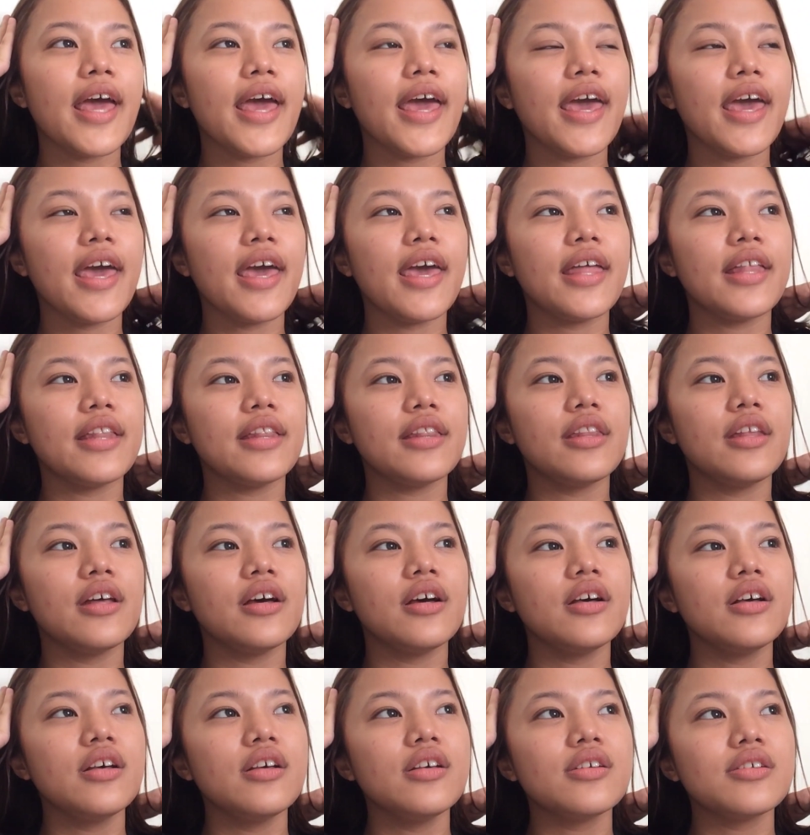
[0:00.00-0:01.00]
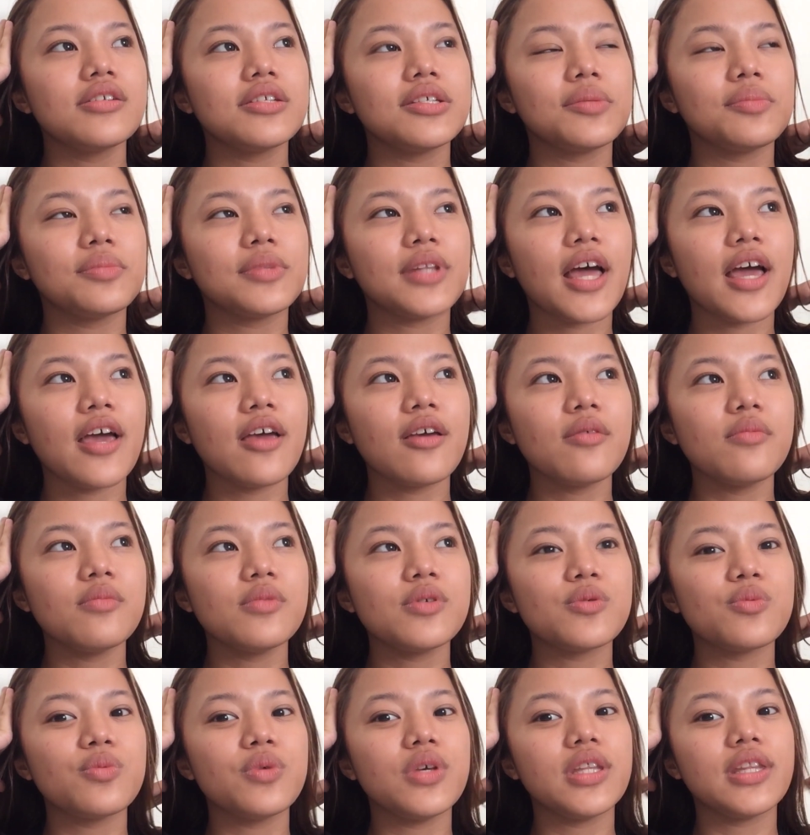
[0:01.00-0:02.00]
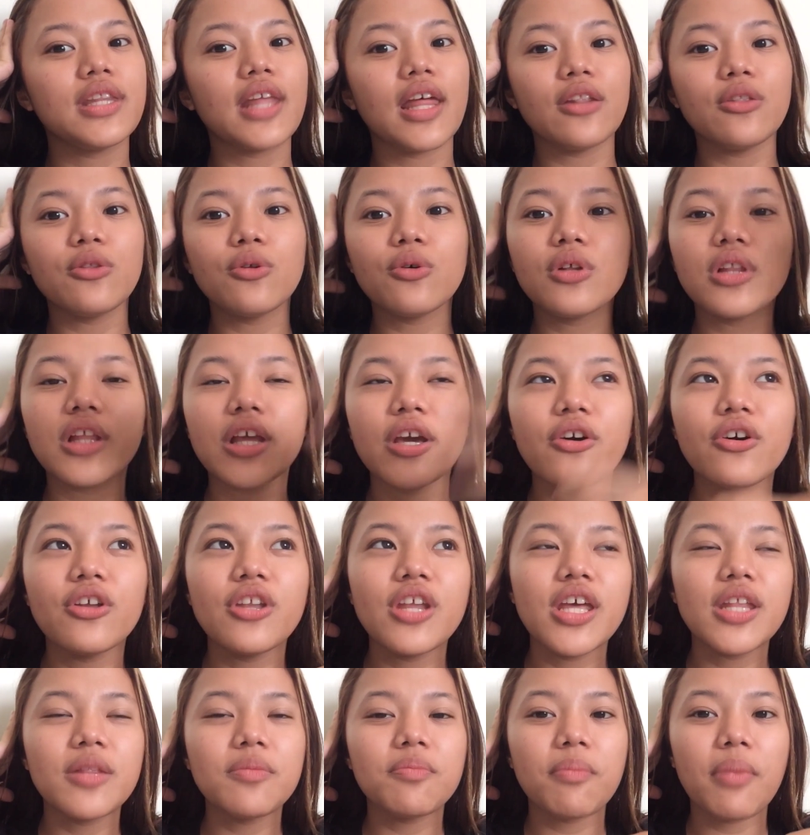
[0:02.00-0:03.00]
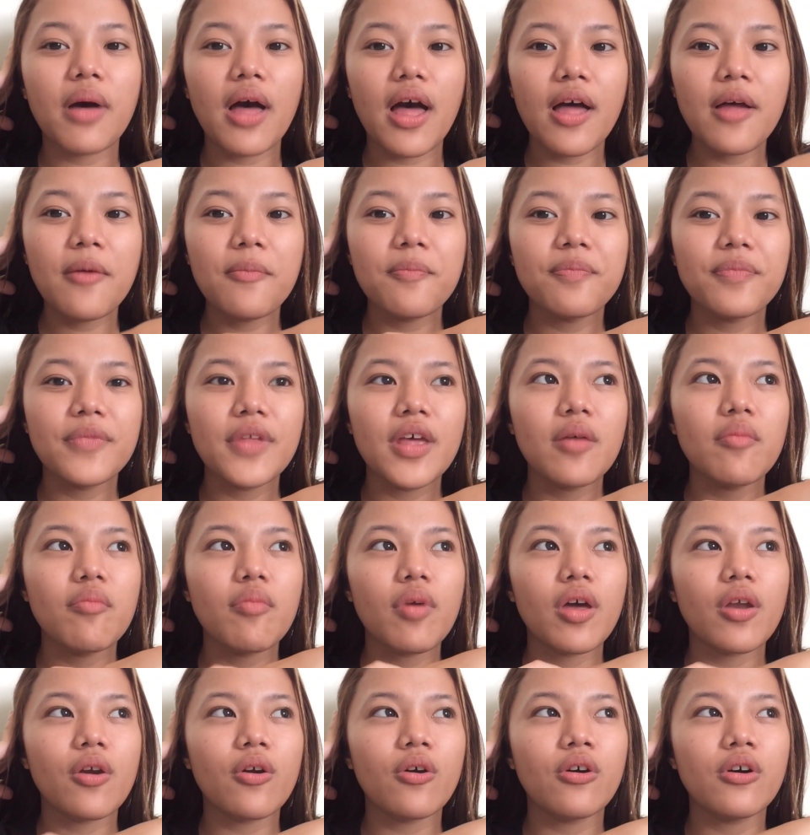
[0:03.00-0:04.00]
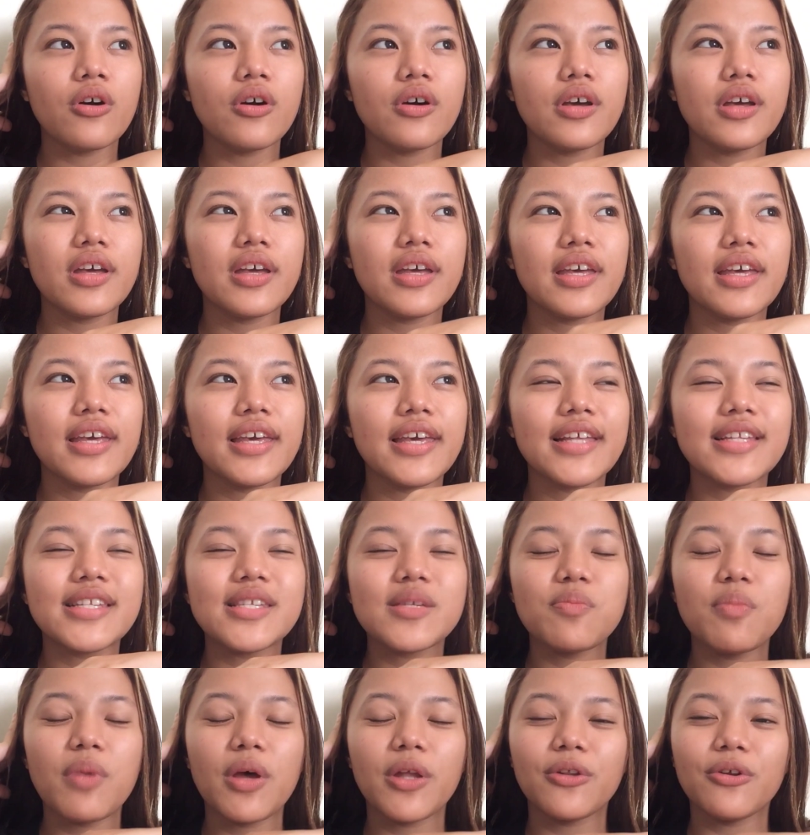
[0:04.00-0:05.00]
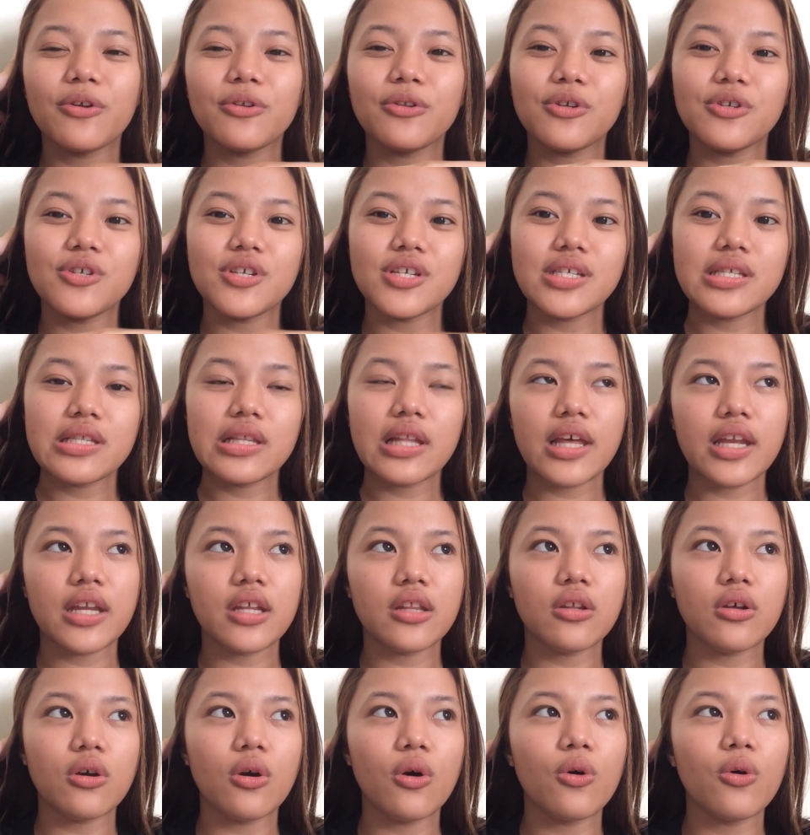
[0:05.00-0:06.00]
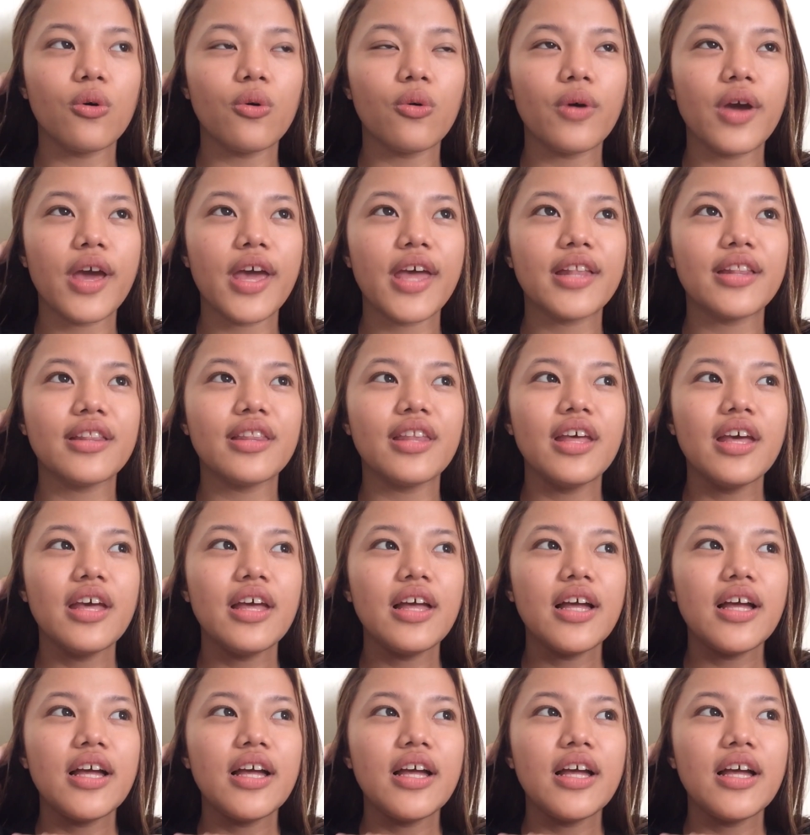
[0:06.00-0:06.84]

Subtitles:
And sometimes we tend to cling on it pa. Pero, it's better to just let it go. And,